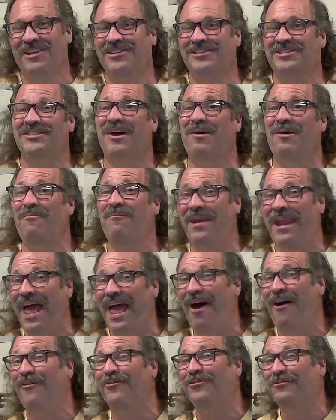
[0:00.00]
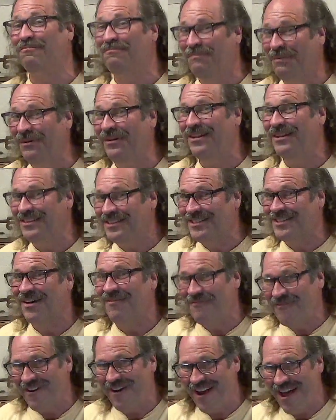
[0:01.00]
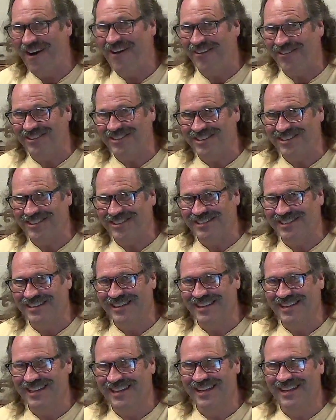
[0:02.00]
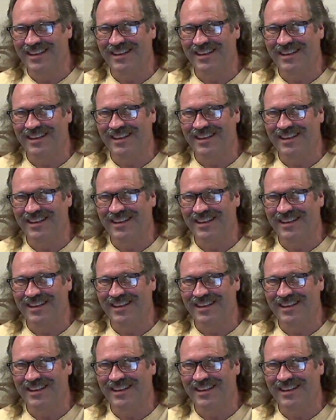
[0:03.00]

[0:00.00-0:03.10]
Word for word: someone else put it somewhere else.